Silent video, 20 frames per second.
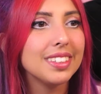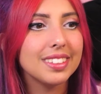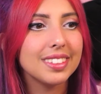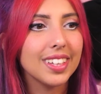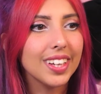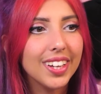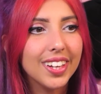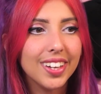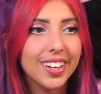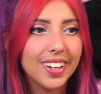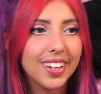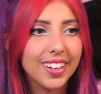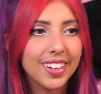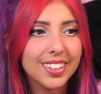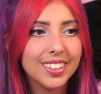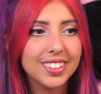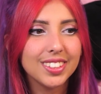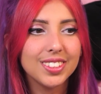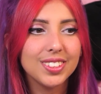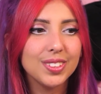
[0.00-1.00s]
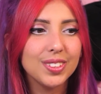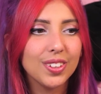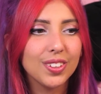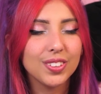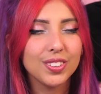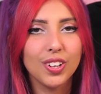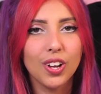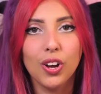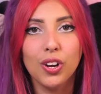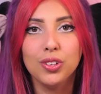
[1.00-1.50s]
Duh, did you not
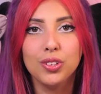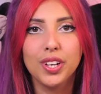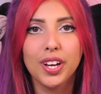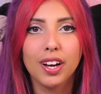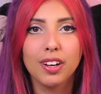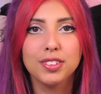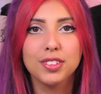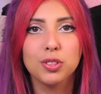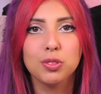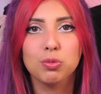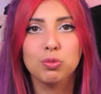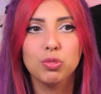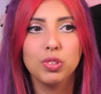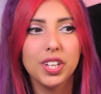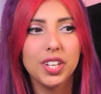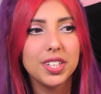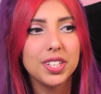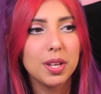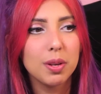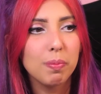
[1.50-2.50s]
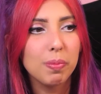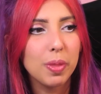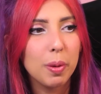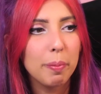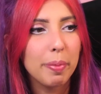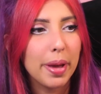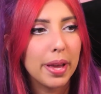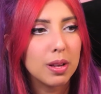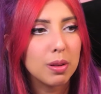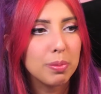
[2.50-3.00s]
know you have to redip the
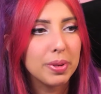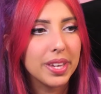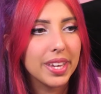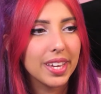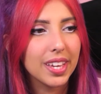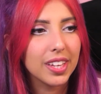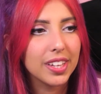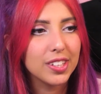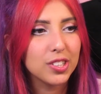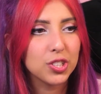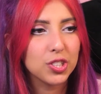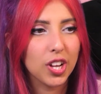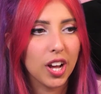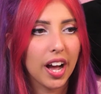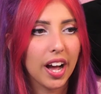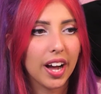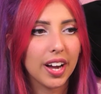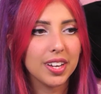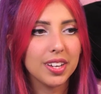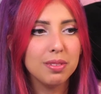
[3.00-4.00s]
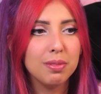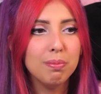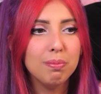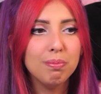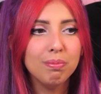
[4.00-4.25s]
baby each time?